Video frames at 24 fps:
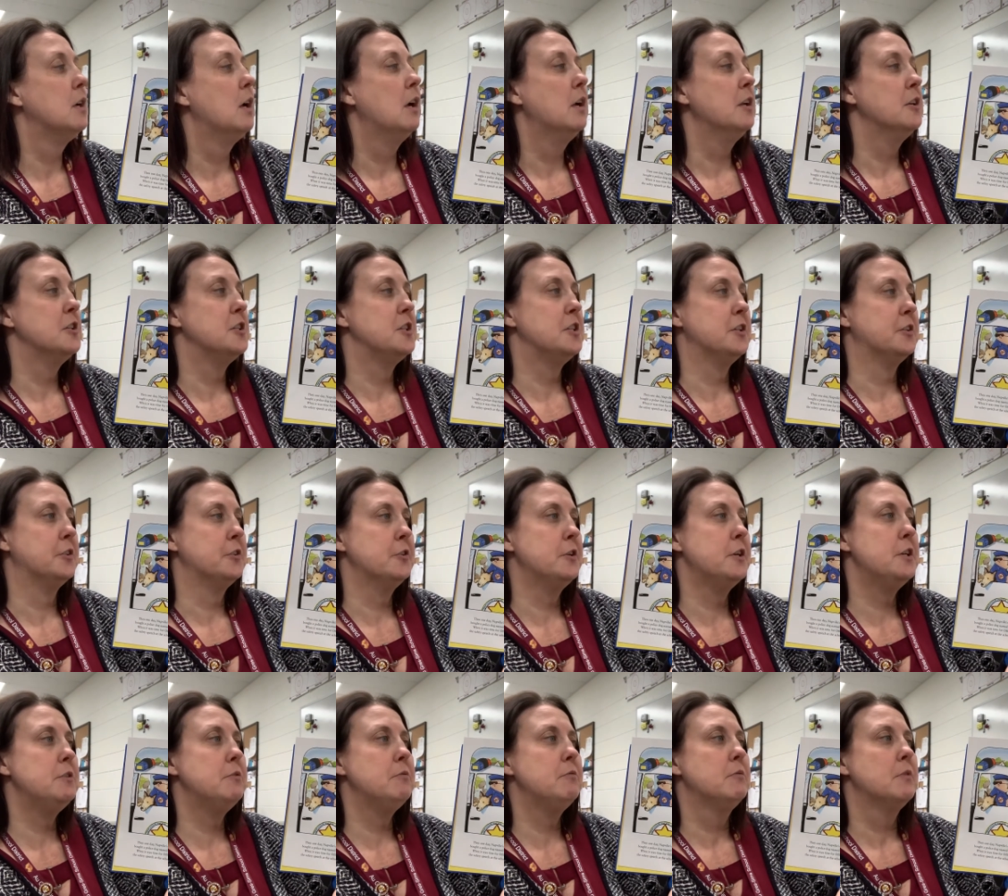
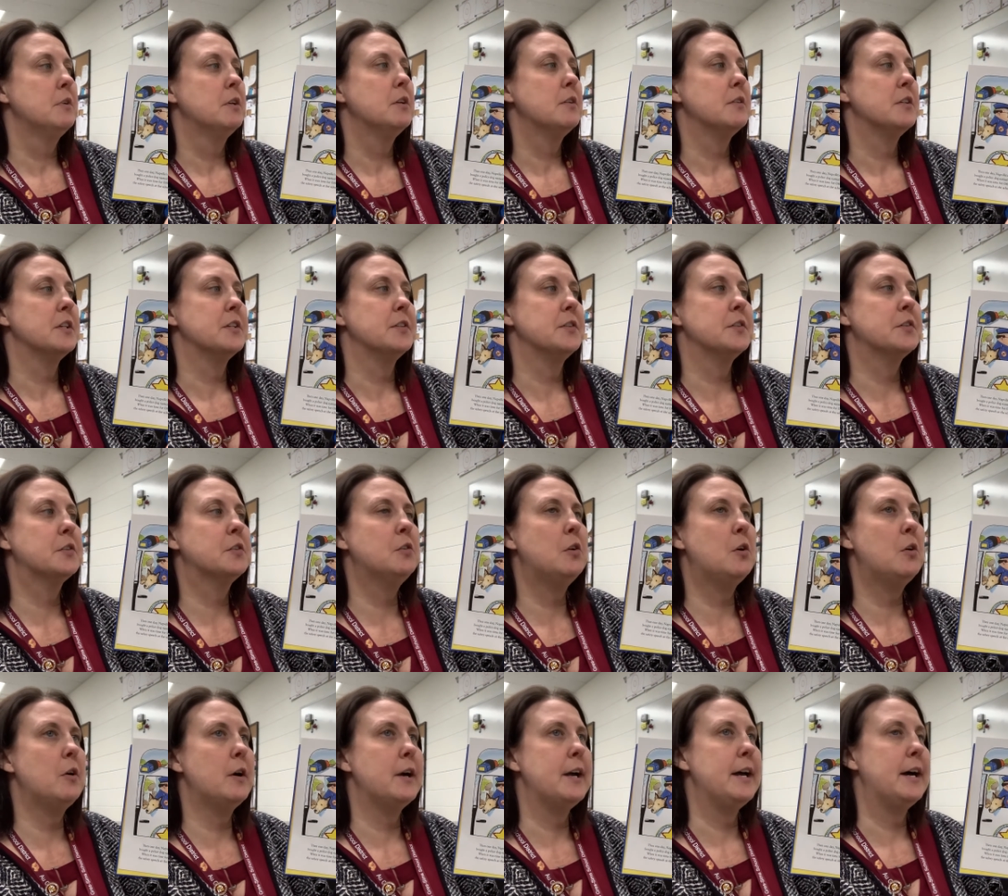"Children, this is
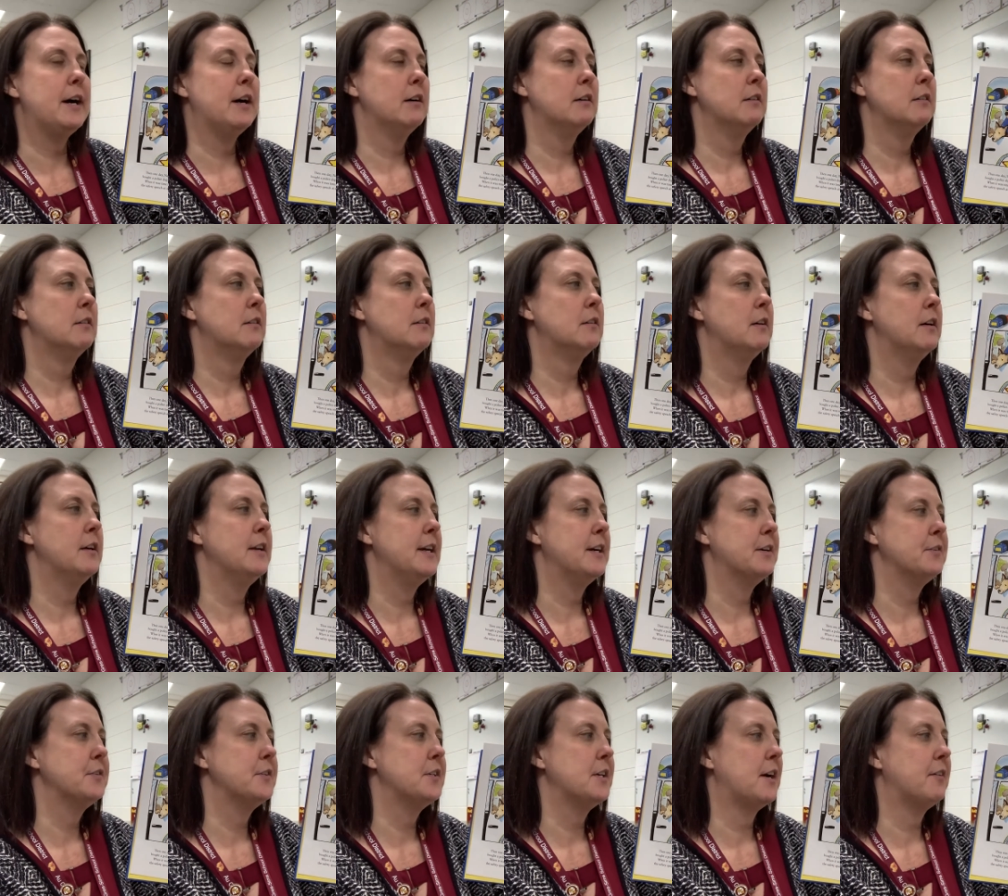Gloria,"
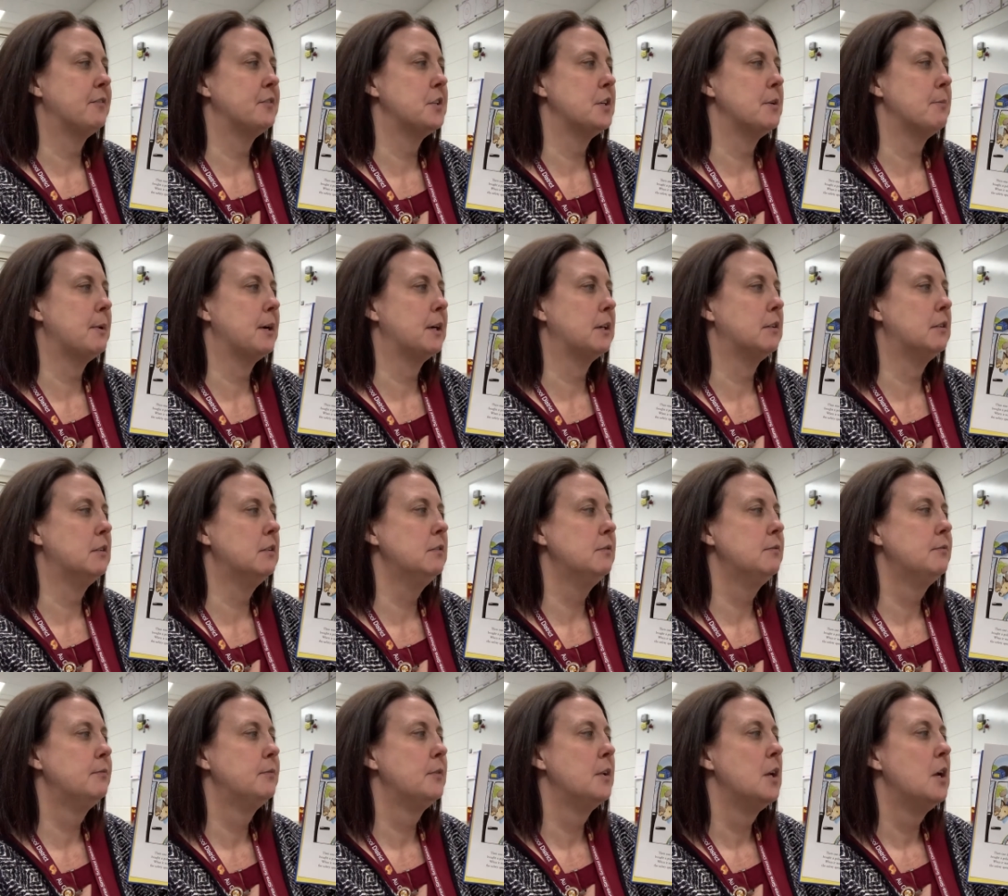announced Officer Buckle.
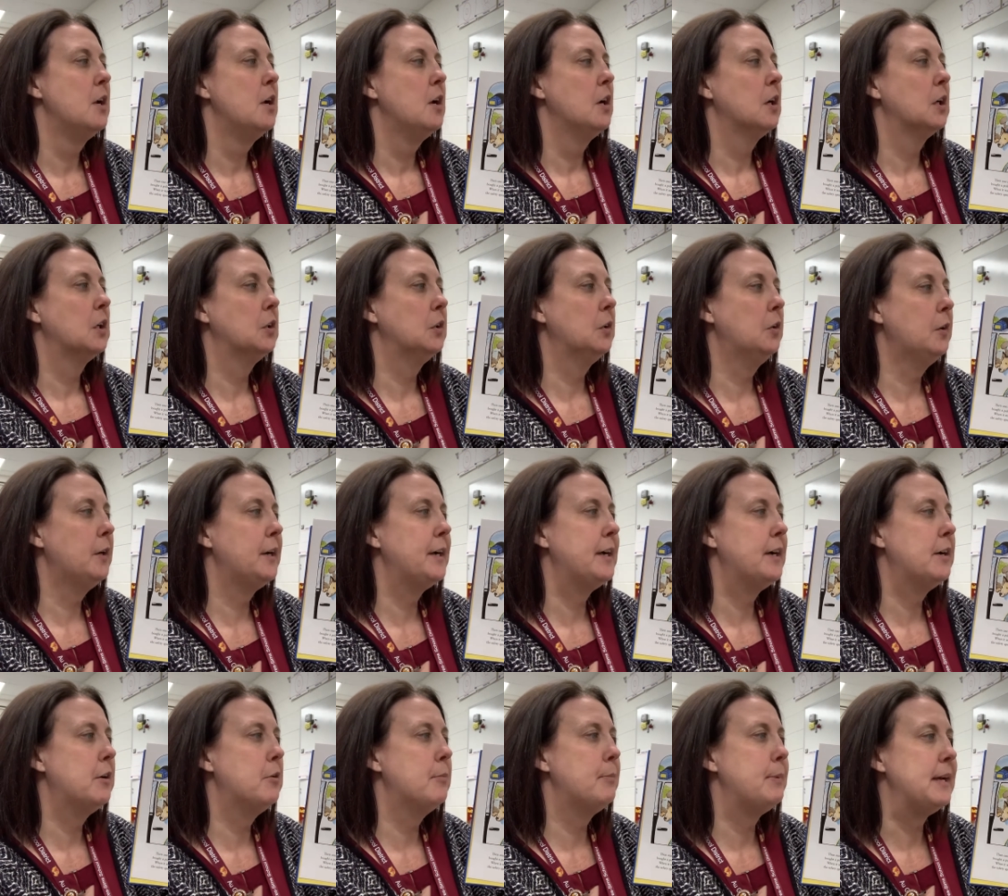
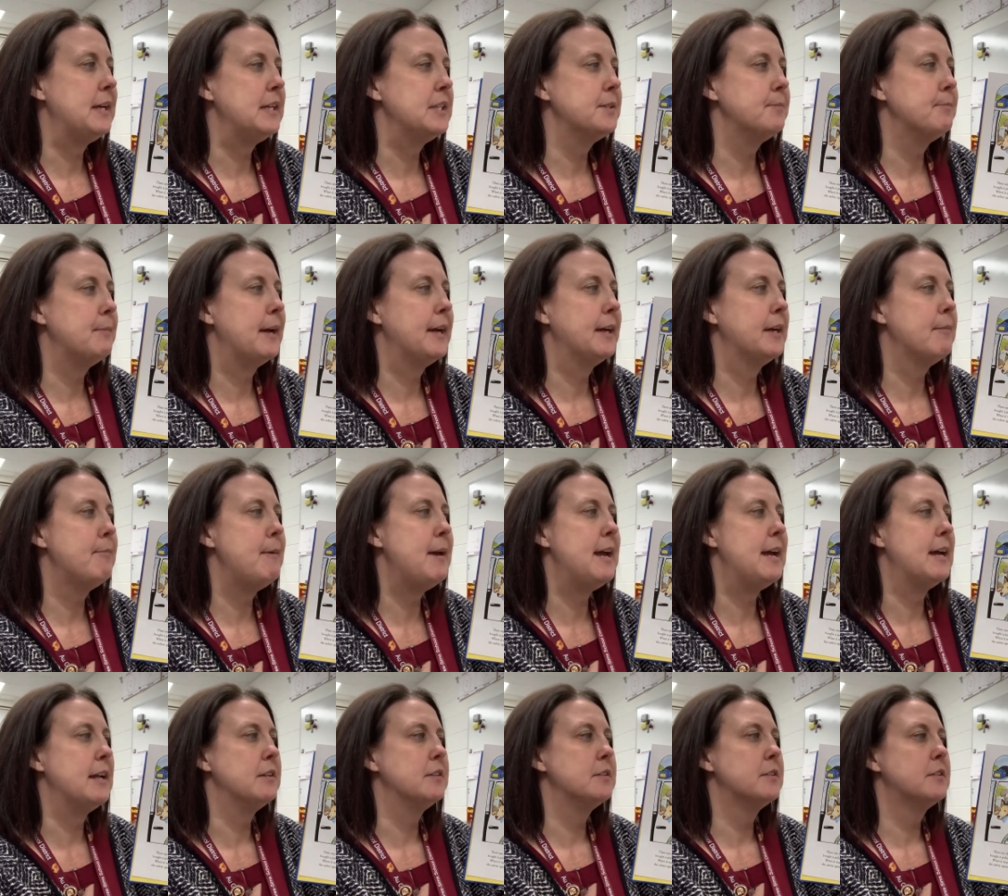"Gloria obeys my
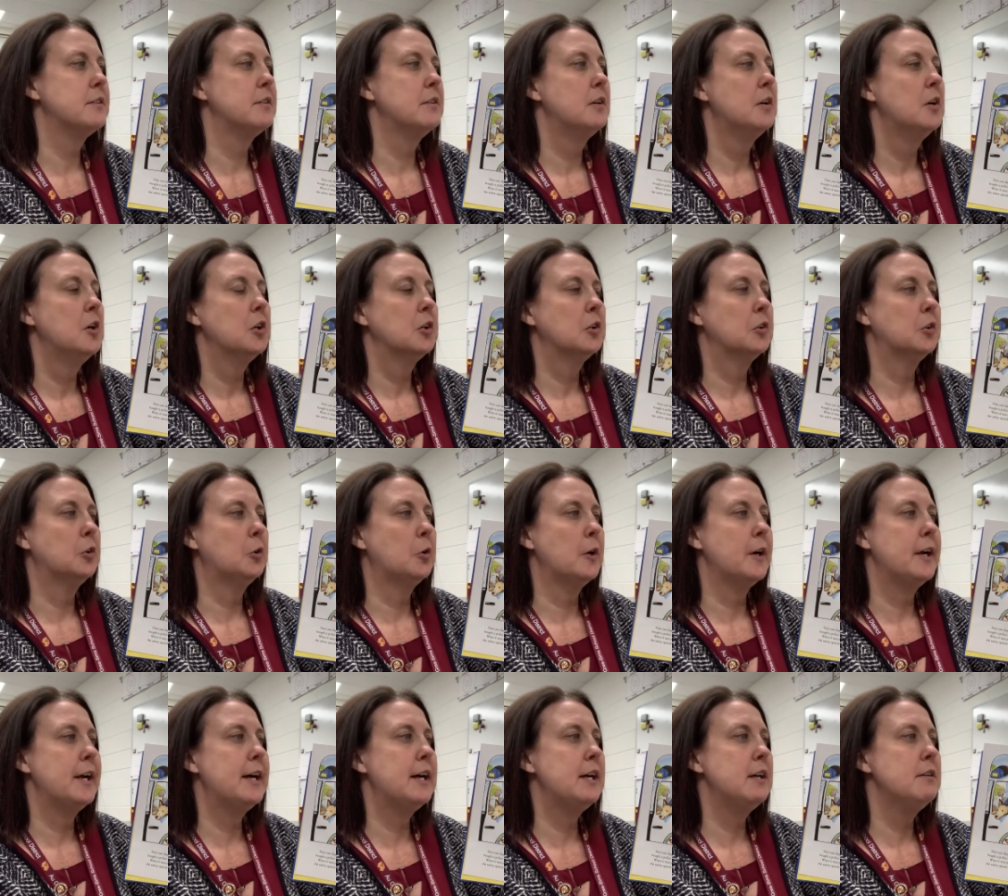commands.
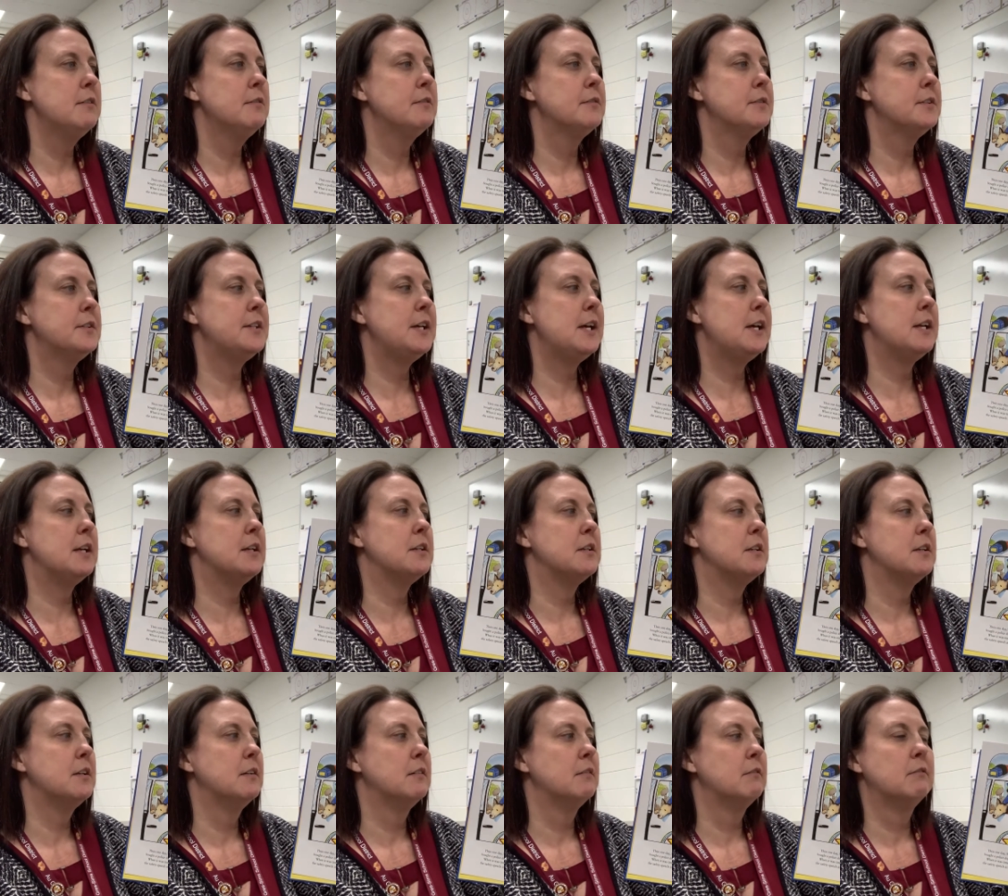Gloria,
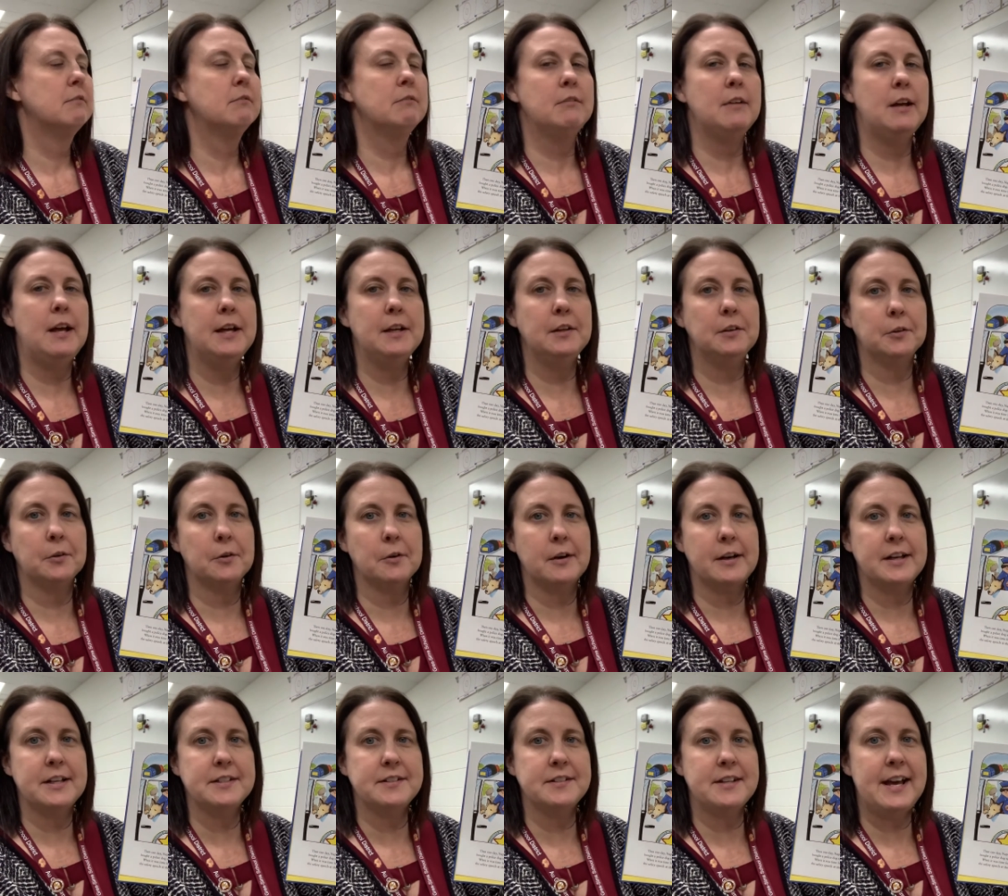sit." And
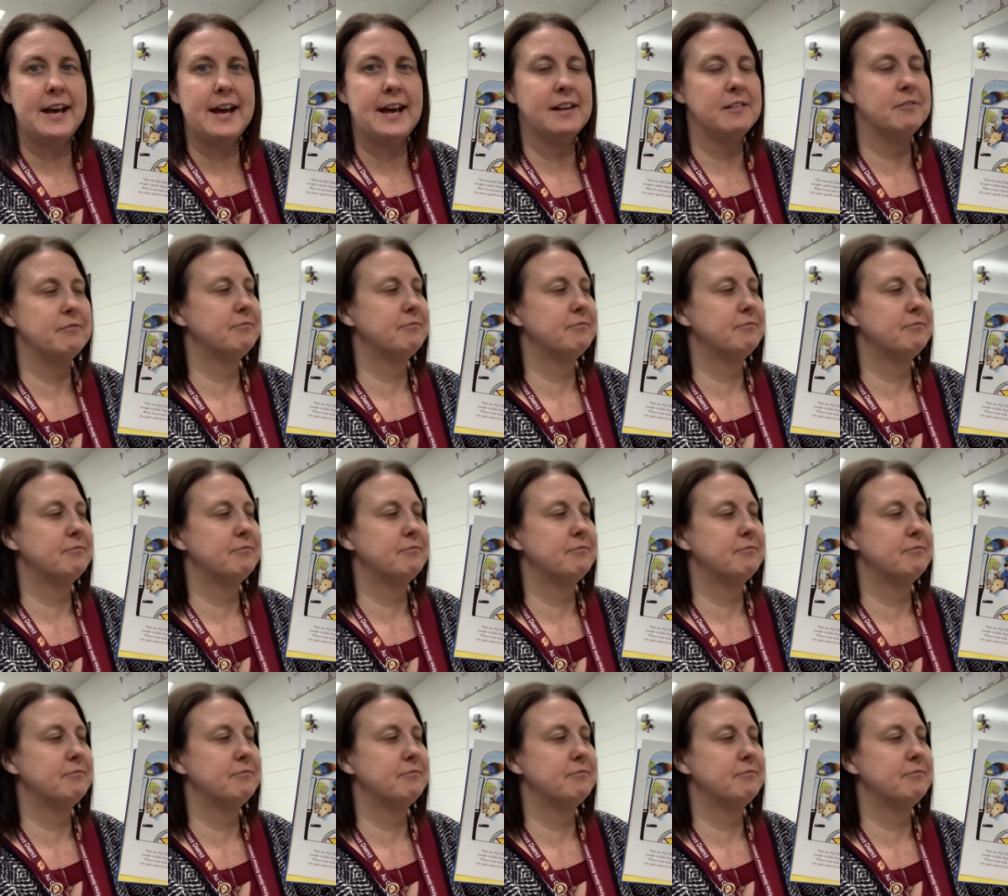Gloria sat.